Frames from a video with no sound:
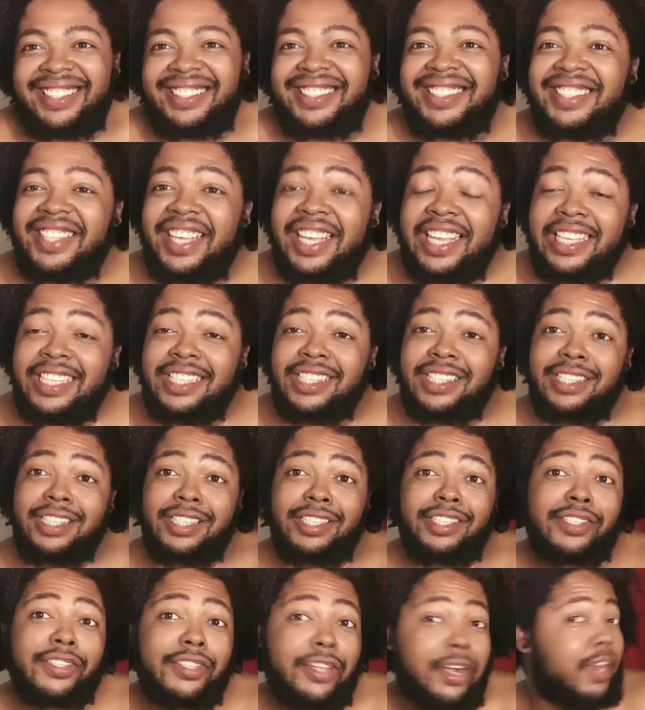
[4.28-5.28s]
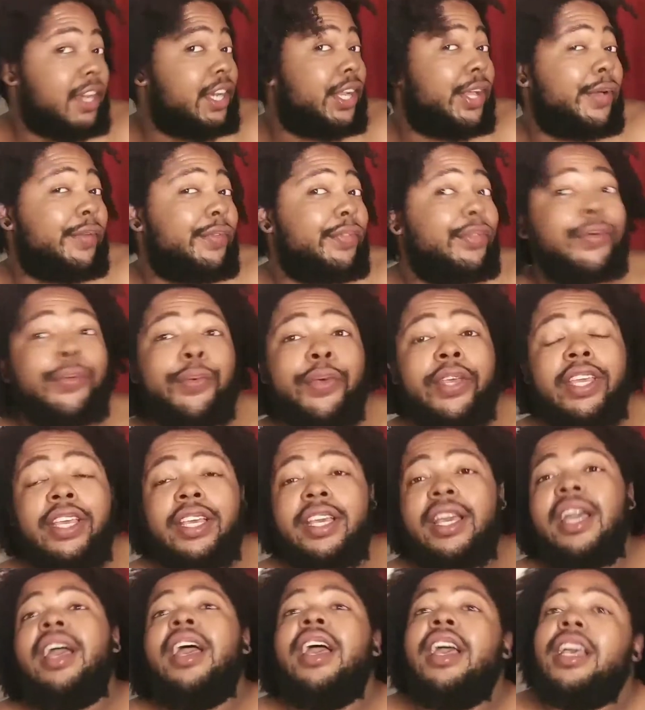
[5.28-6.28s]
this is the start of the
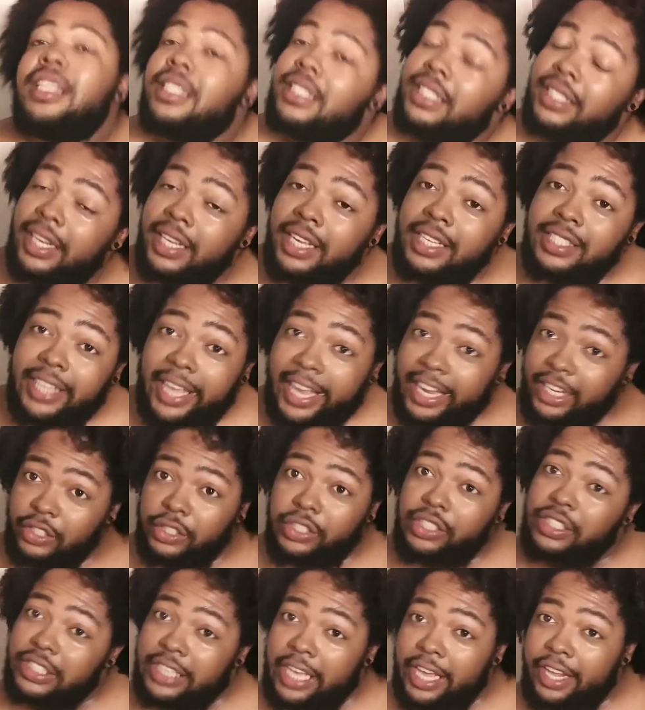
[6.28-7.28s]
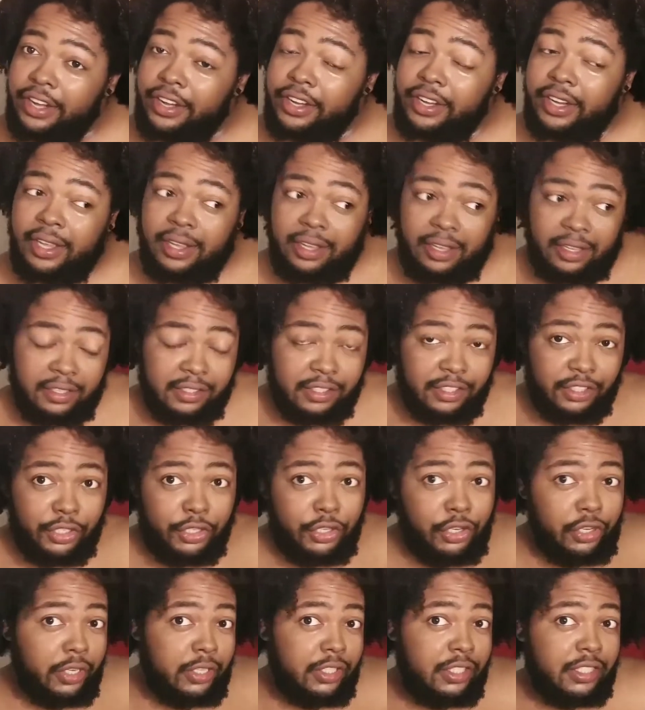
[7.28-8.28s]
week. Today is actually Saturday,
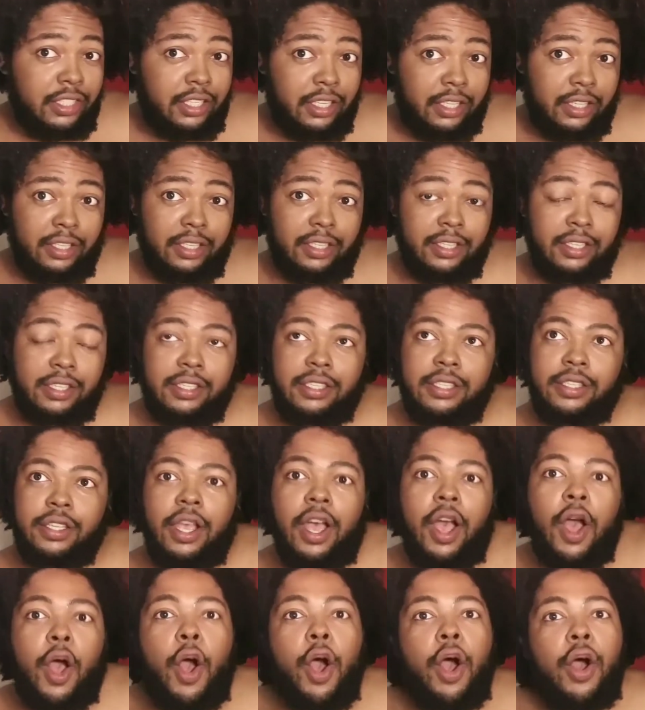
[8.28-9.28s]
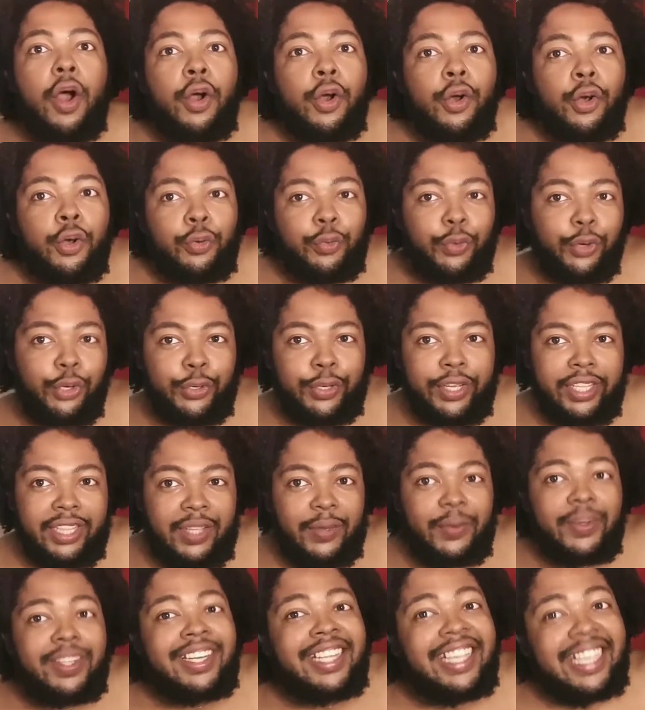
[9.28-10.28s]
so you're going to see this real
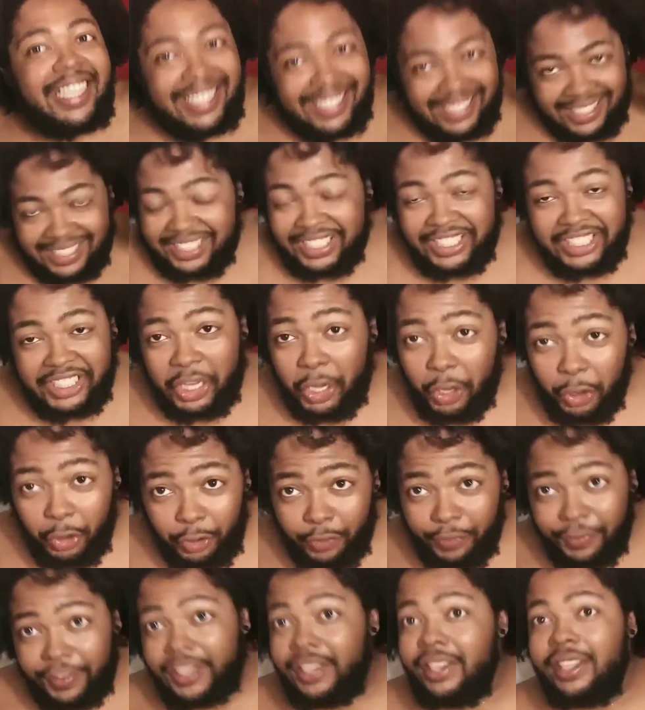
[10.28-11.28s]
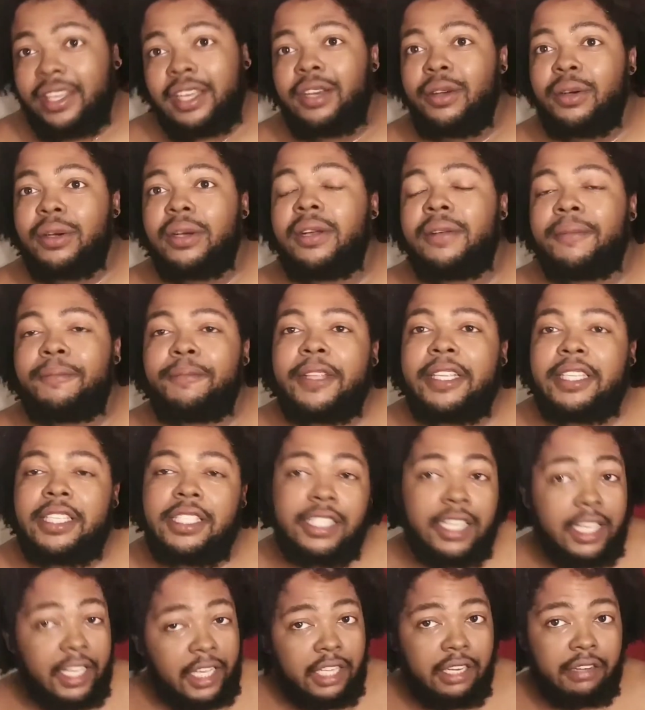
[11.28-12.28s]
quickly. What is this whole video?
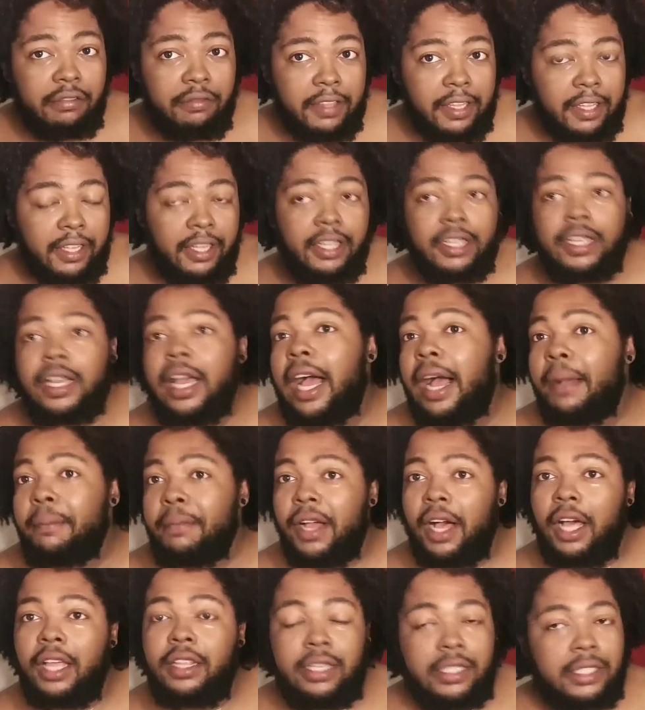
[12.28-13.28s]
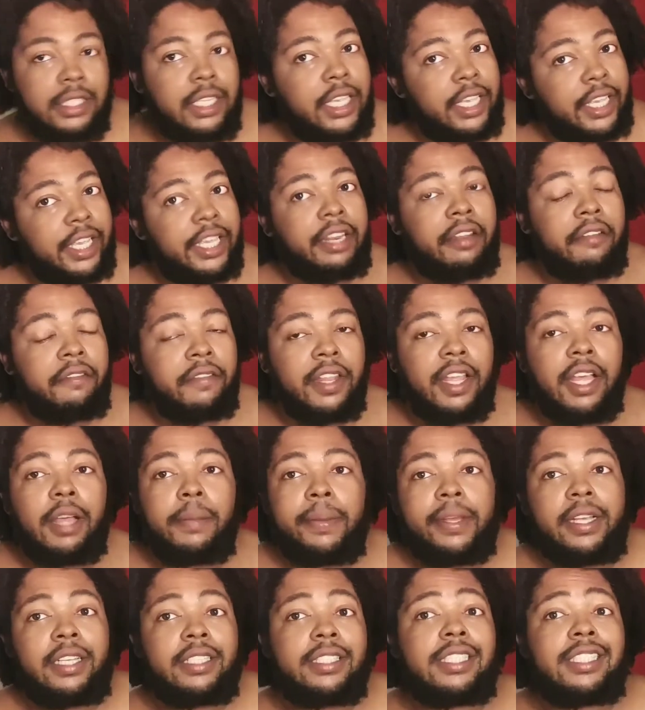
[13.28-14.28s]
This is a hidden vlog. I'm calling this a hidden
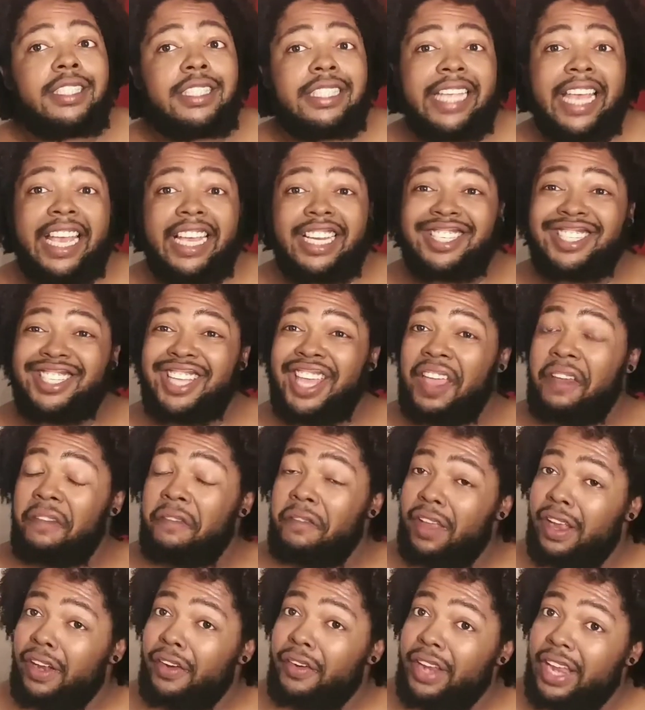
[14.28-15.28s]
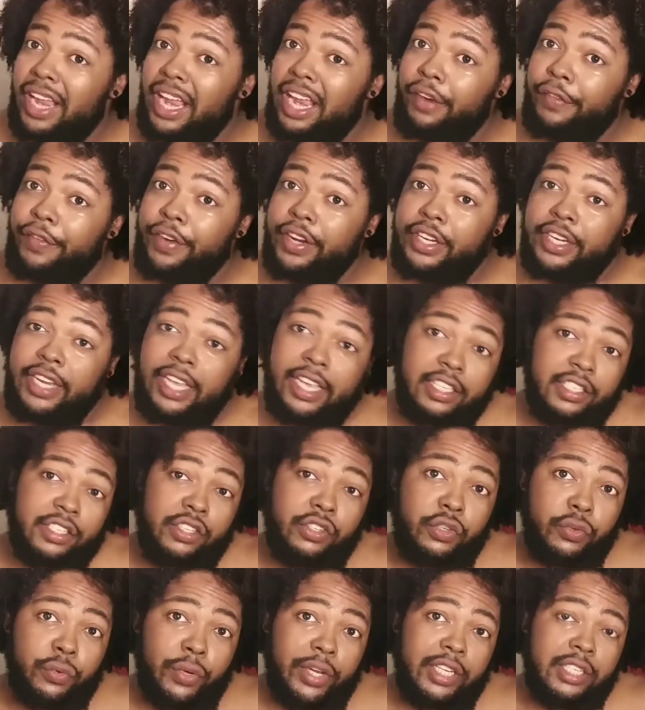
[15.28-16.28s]
vlog because this is actually a very everyday
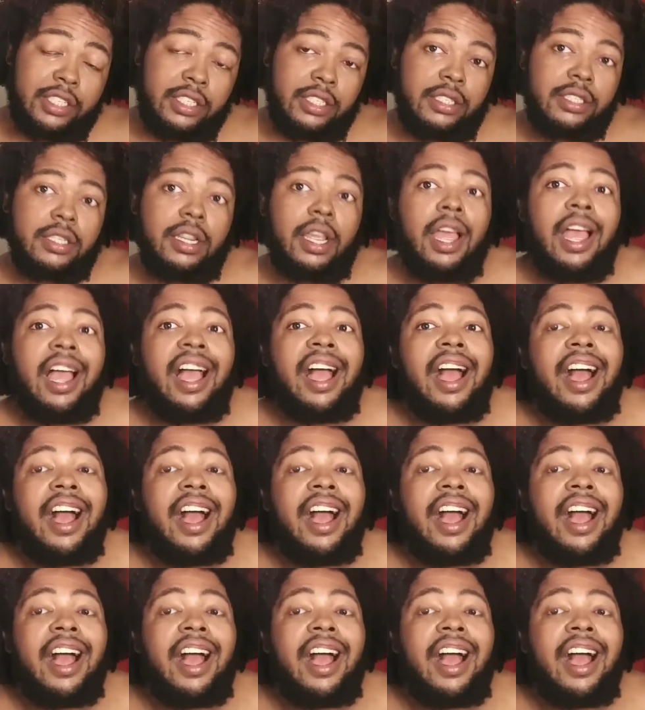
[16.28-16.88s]
situation.